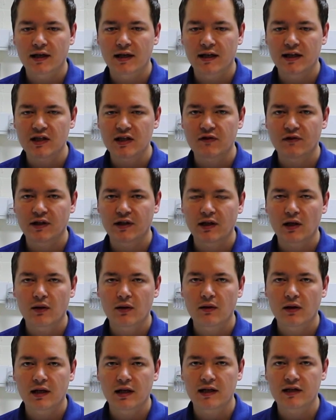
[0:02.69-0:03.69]
In this
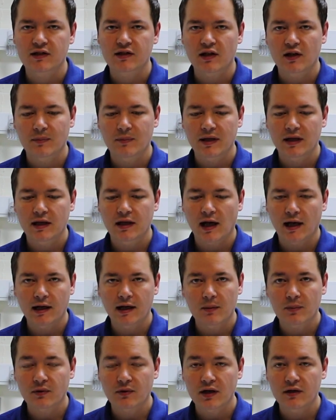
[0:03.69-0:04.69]
video, it's going to be an
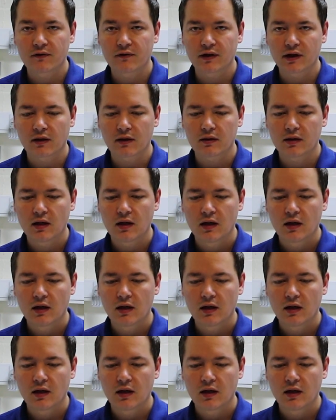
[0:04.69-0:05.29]
upgrade video.